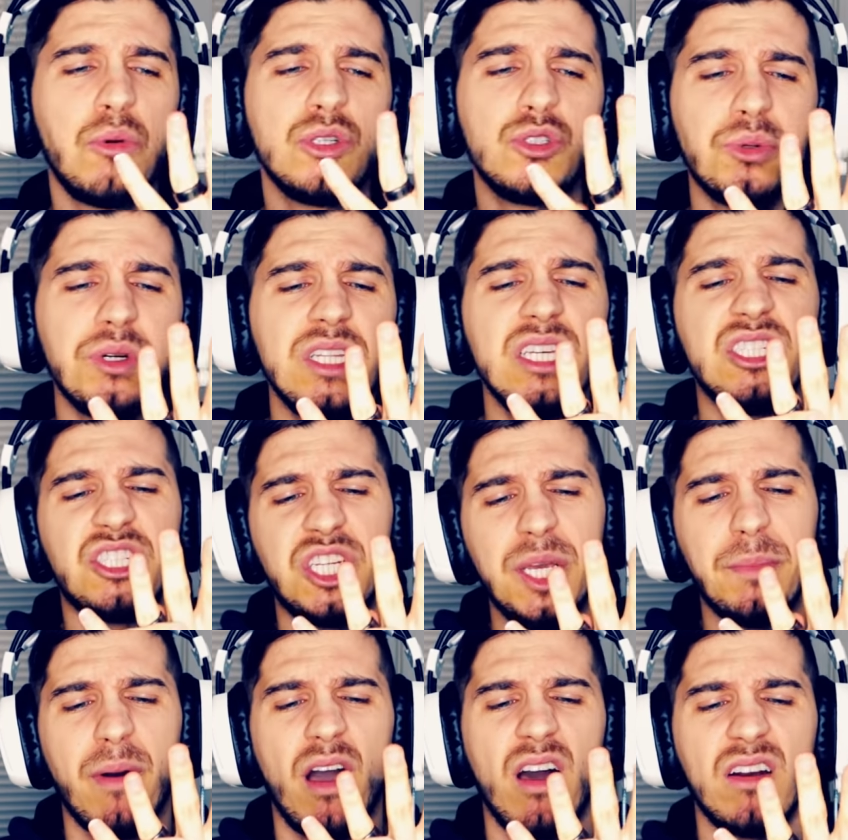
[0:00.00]
it was really
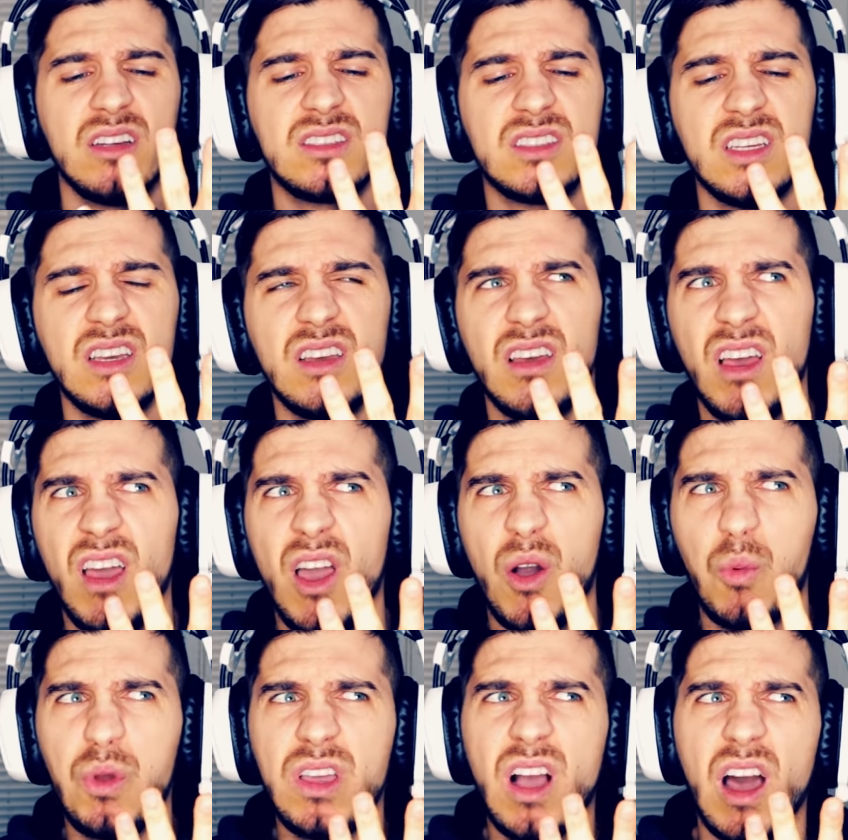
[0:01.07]
cheap, honestly.
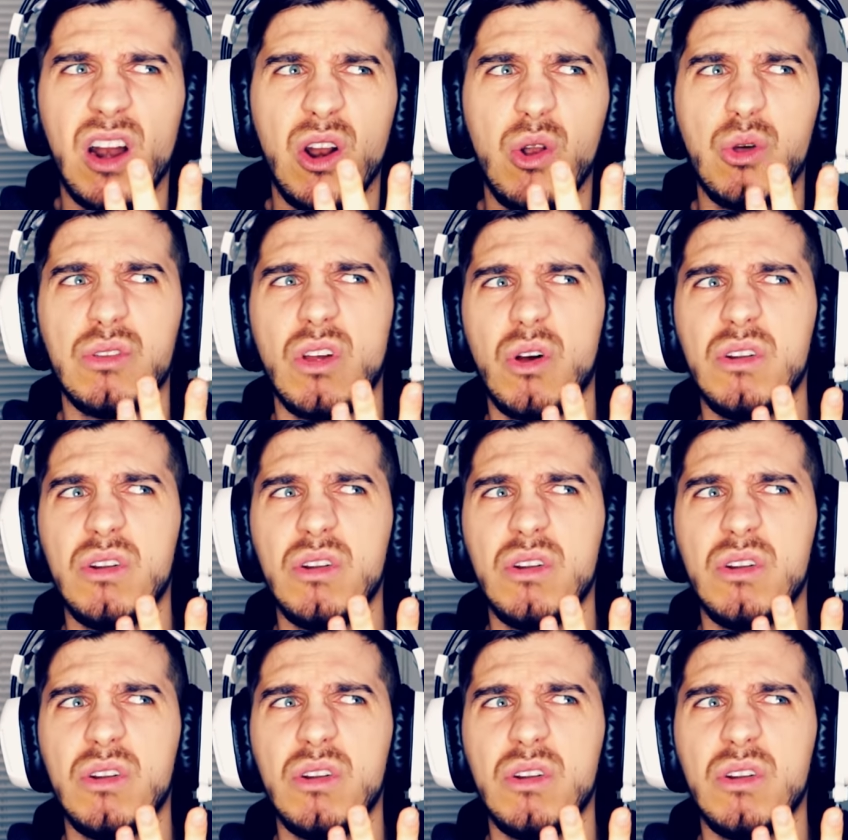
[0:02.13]
We got it on,